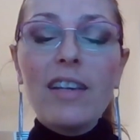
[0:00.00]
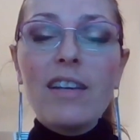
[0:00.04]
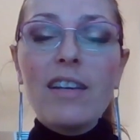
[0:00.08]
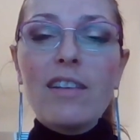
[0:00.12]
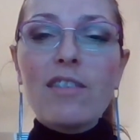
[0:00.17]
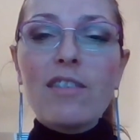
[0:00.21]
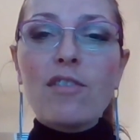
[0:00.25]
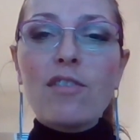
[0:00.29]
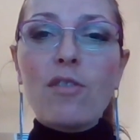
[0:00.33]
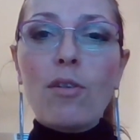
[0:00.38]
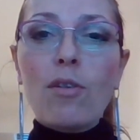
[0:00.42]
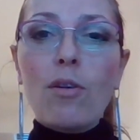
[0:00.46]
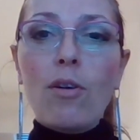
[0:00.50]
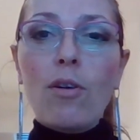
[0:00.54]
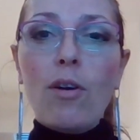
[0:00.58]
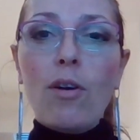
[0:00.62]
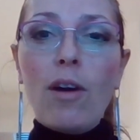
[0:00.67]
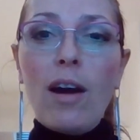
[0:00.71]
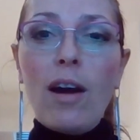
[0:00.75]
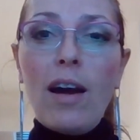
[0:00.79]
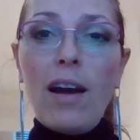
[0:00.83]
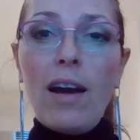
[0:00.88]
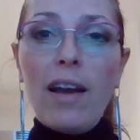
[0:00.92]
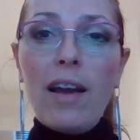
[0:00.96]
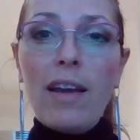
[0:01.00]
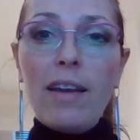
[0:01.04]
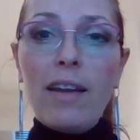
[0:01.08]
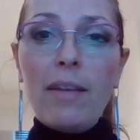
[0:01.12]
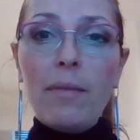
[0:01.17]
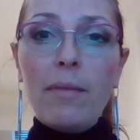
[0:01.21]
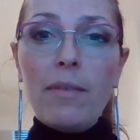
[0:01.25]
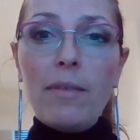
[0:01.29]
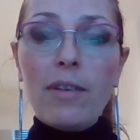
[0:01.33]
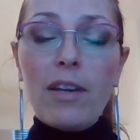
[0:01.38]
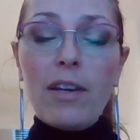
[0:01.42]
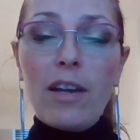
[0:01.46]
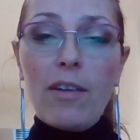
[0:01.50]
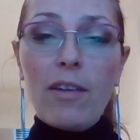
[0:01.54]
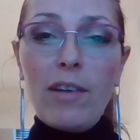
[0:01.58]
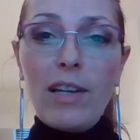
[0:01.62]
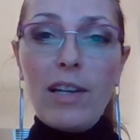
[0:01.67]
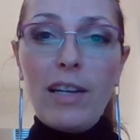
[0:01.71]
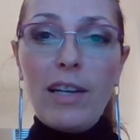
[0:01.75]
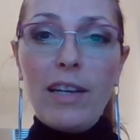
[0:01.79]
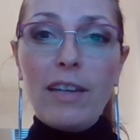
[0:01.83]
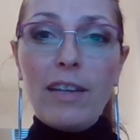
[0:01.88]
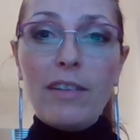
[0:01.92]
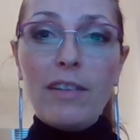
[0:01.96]
So I
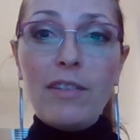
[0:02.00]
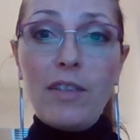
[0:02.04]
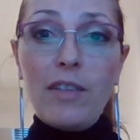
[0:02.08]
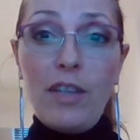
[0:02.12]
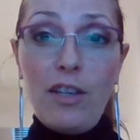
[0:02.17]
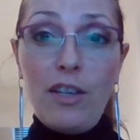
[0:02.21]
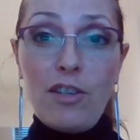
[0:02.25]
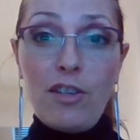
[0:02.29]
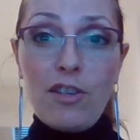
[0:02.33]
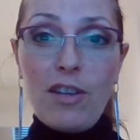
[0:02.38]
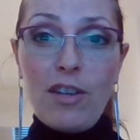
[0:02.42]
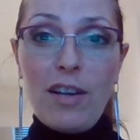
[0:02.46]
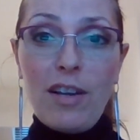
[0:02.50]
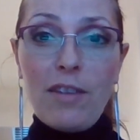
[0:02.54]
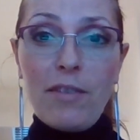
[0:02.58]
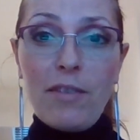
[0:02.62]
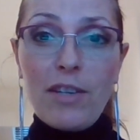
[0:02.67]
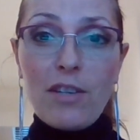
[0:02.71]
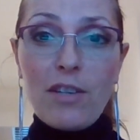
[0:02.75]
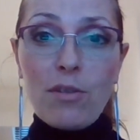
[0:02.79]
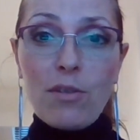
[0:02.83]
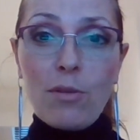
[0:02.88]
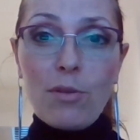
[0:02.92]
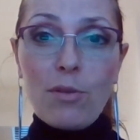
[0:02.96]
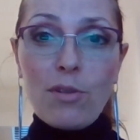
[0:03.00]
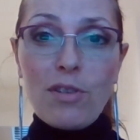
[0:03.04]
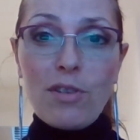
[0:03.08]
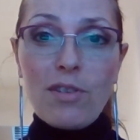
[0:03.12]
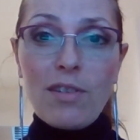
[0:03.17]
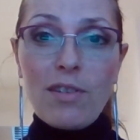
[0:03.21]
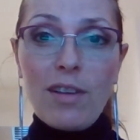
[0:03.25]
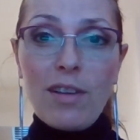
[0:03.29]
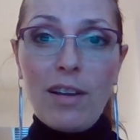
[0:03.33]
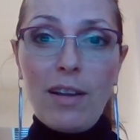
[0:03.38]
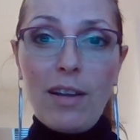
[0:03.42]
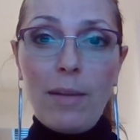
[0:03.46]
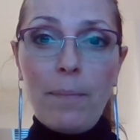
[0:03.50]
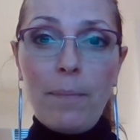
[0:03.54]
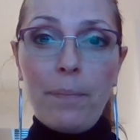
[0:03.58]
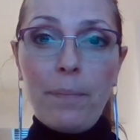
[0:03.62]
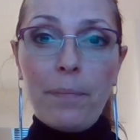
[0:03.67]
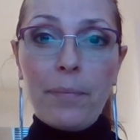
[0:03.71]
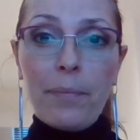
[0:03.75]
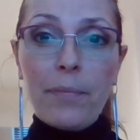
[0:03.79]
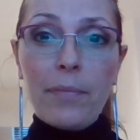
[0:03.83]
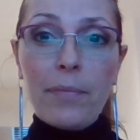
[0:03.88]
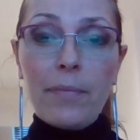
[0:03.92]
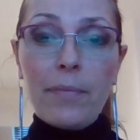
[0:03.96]
currently teach that resource
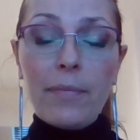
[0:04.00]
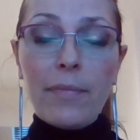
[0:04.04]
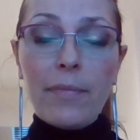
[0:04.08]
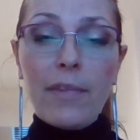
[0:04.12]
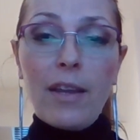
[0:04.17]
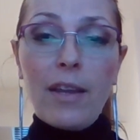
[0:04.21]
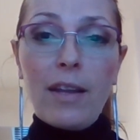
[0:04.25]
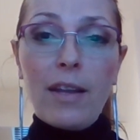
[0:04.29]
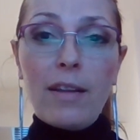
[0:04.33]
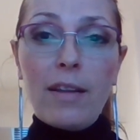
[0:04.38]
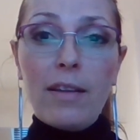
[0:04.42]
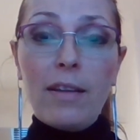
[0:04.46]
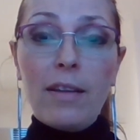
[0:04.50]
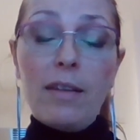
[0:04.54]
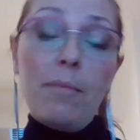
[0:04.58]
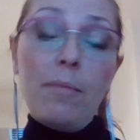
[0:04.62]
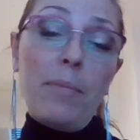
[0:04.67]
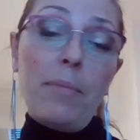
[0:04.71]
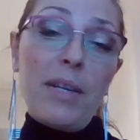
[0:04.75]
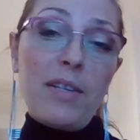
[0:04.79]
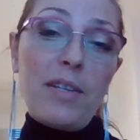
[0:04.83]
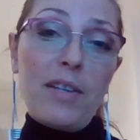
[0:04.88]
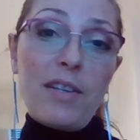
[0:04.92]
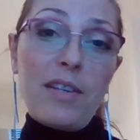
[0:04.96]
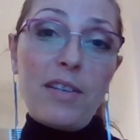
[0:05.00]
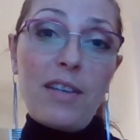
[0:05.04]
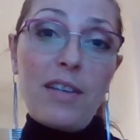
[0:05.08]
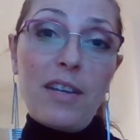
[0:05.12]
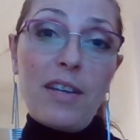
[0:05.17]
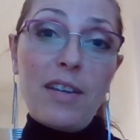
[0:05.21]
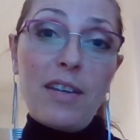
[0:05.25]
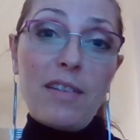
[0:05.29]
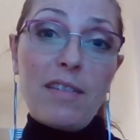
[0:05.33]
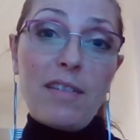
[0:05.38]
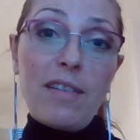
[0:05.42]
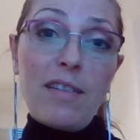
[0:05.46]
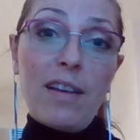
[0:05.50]
in businesses,